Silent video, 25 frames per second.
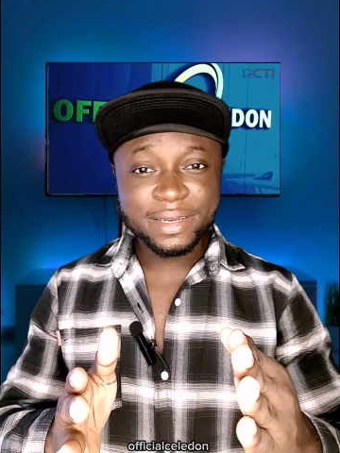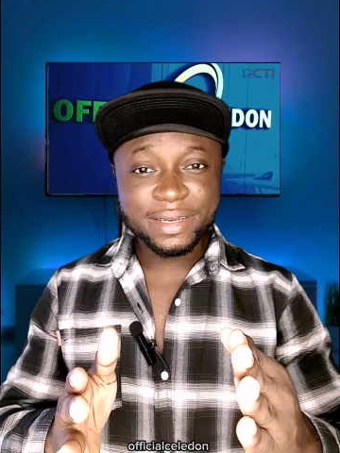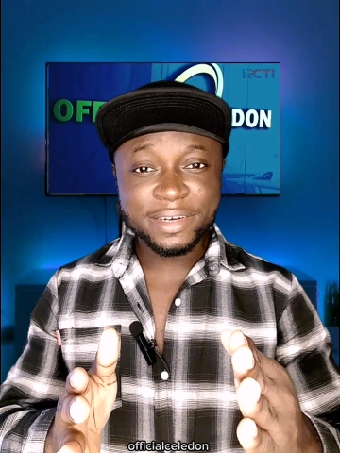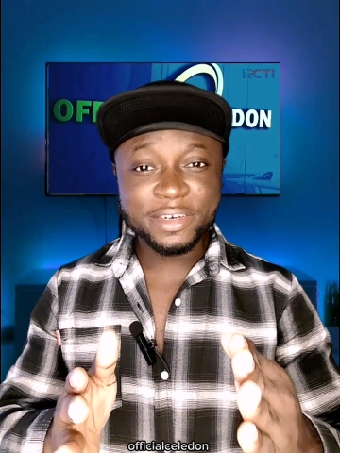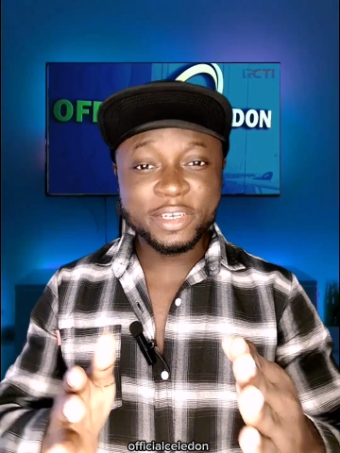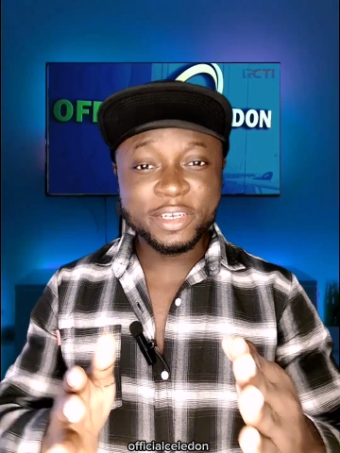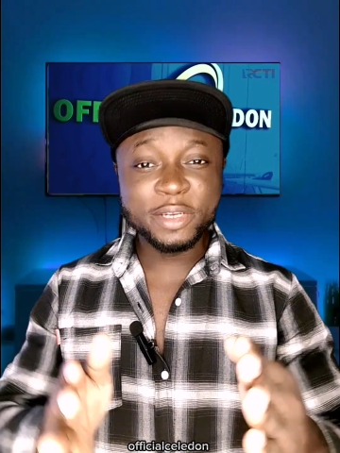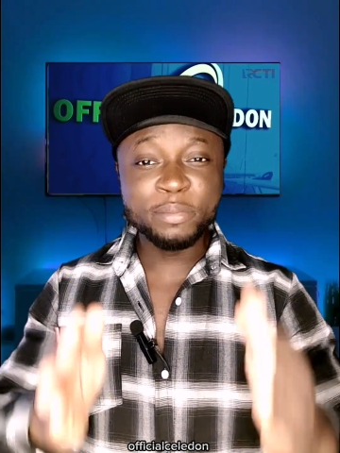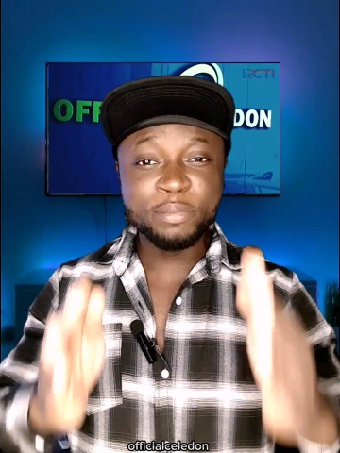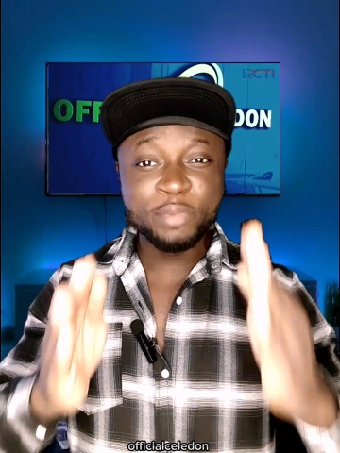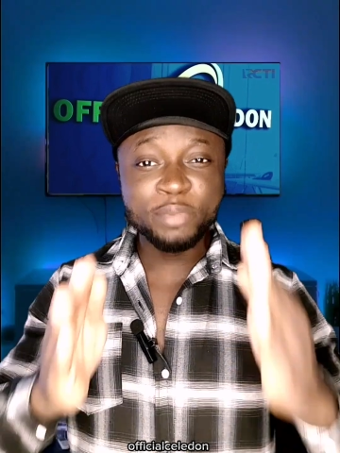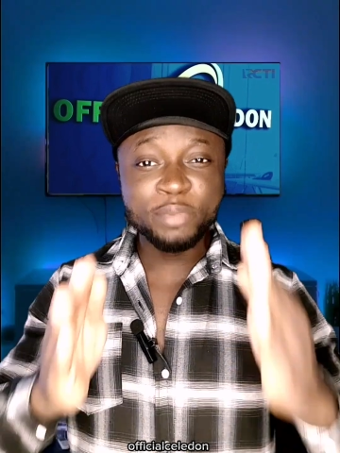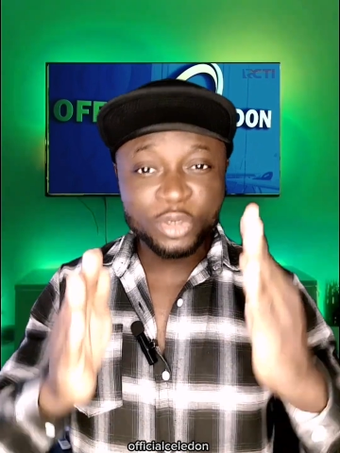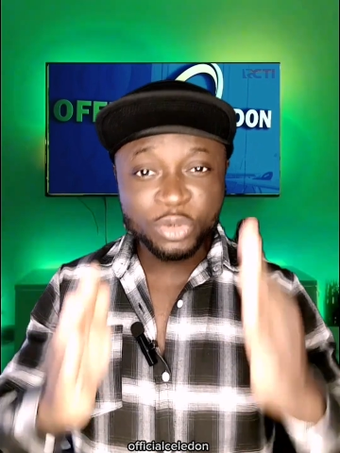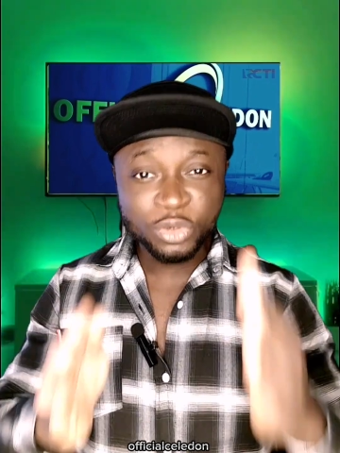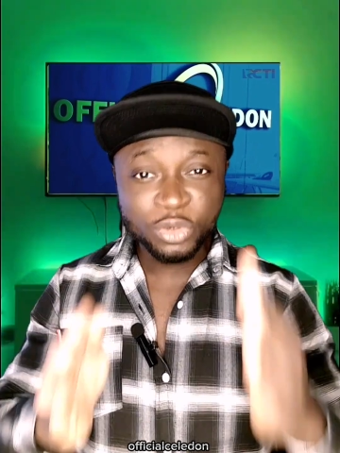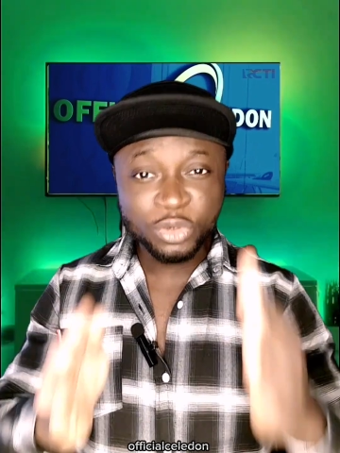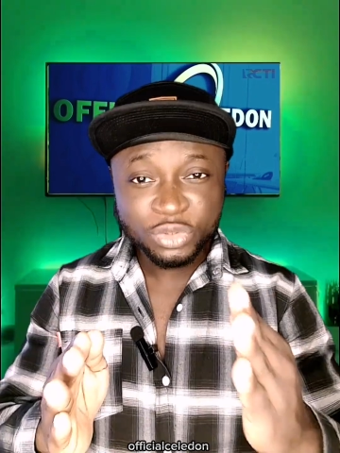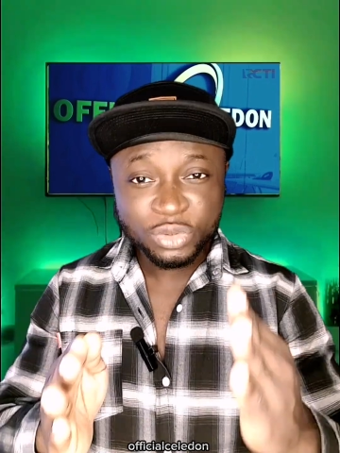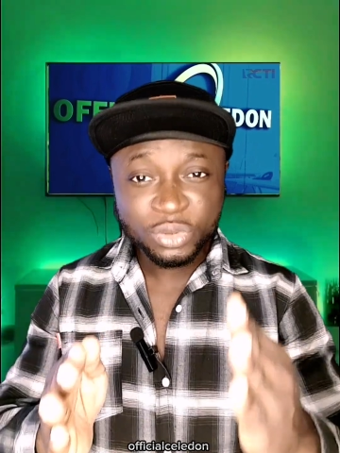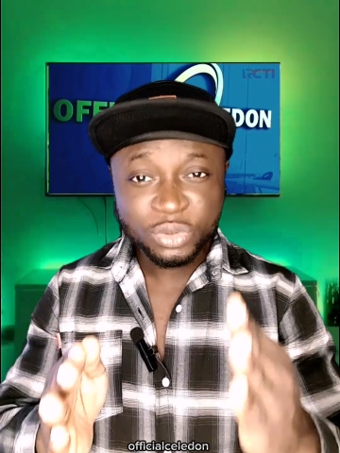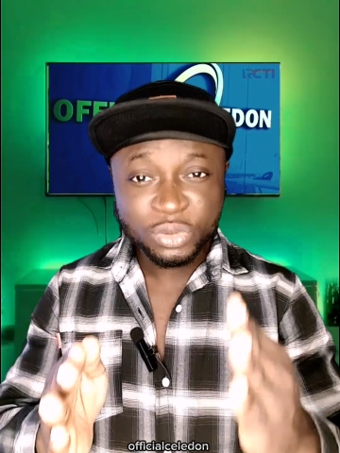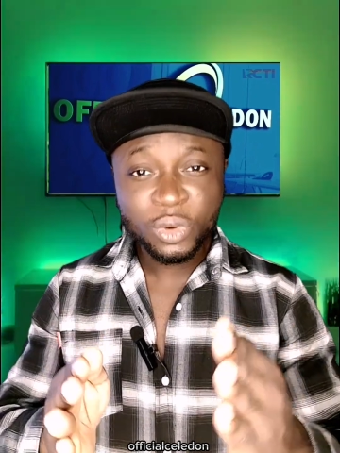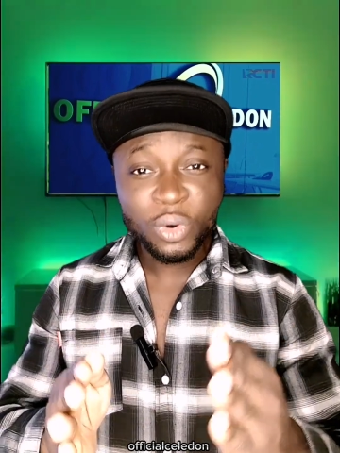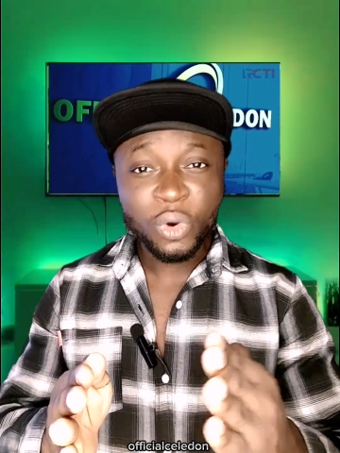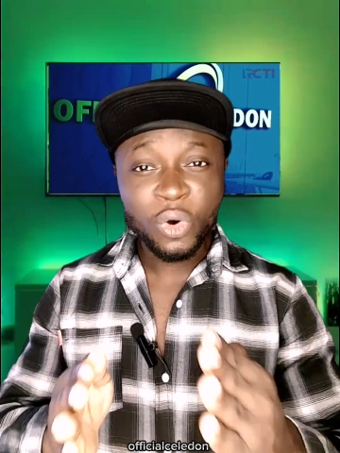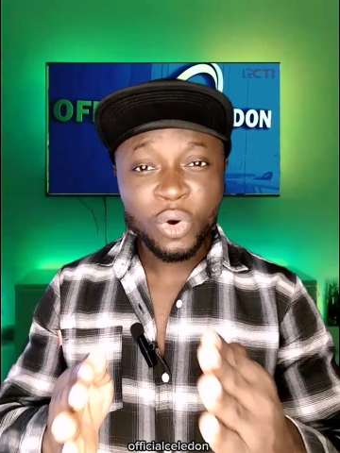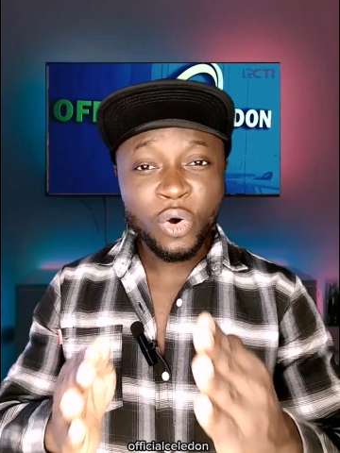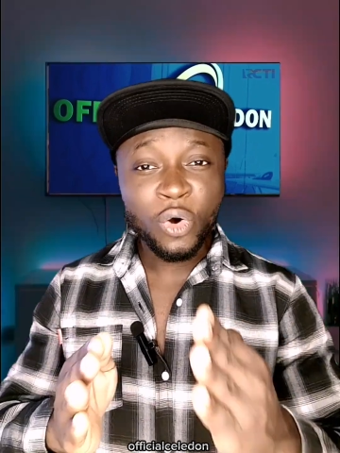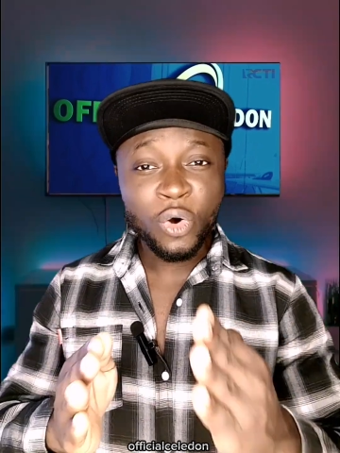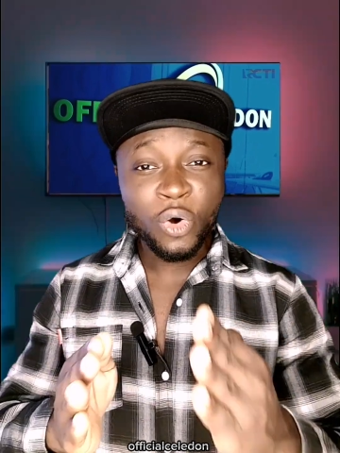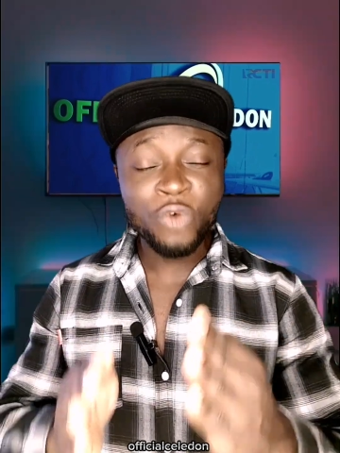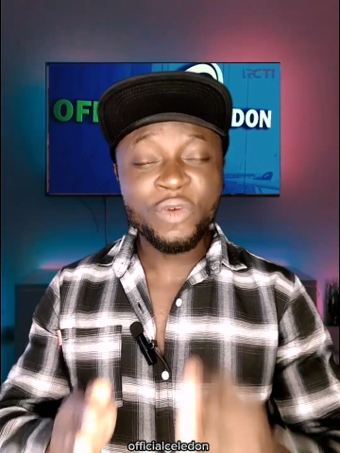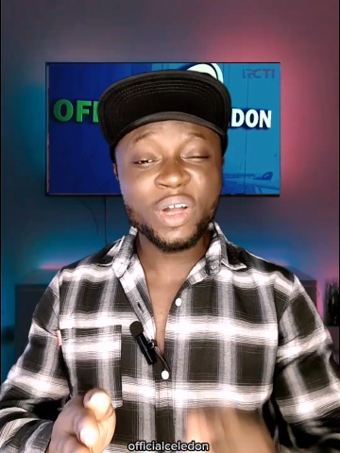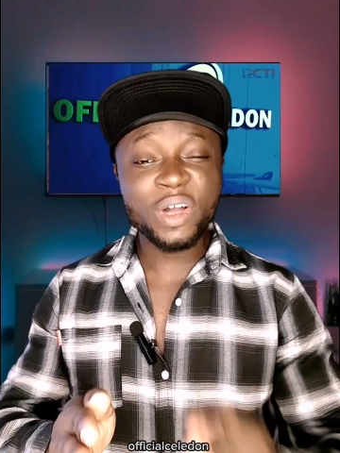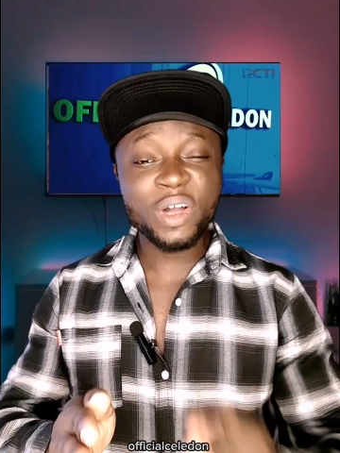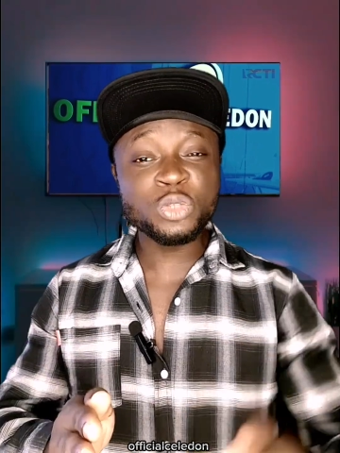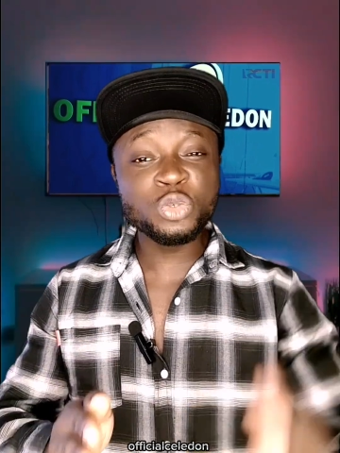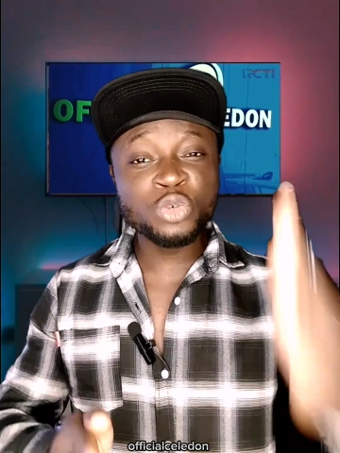rebuilt over